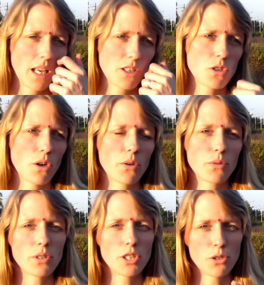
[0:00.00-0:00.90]

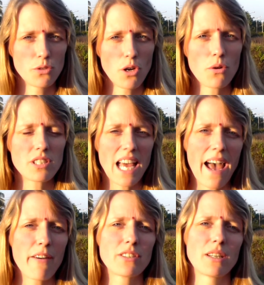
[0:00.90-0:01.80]
So you don't
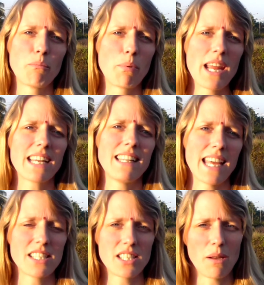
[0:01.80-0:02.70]
have the break
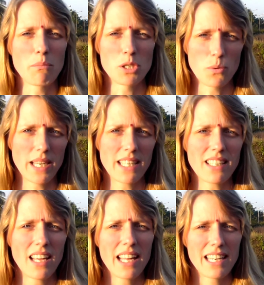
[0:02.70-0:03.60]
days in between